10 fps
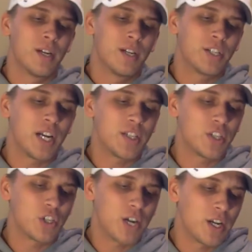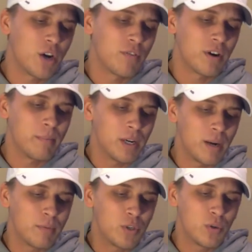Jason trading over Amir
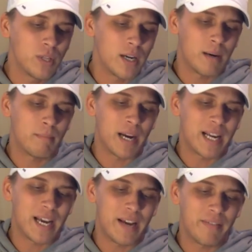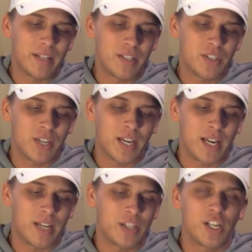Abdullah, Mike Evans,
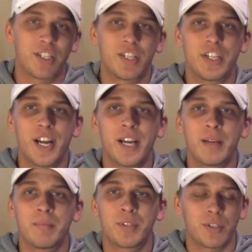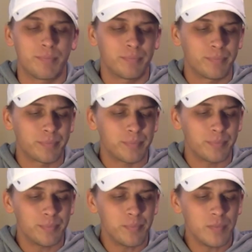and Jesse James
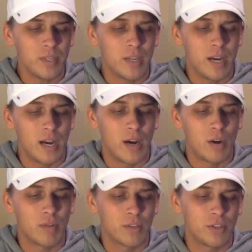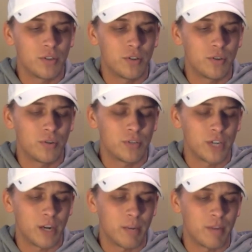over to
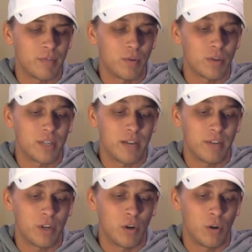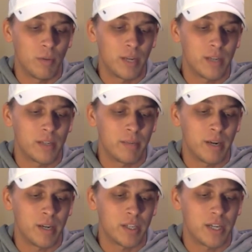Jeremy for Tevin Coleman,
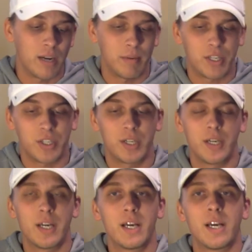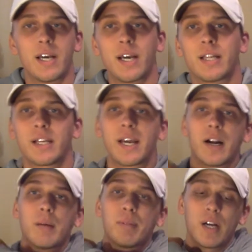Demarius Thomas, and
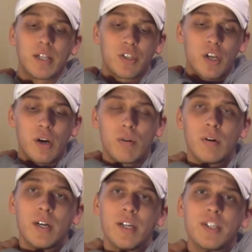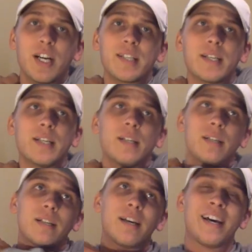LeGarrette Blount. So Jason,
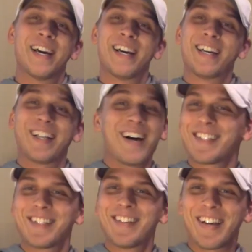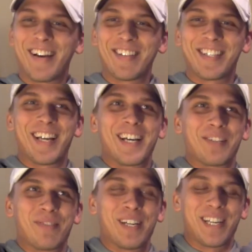you lost Duke Evans
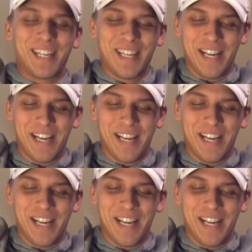last week.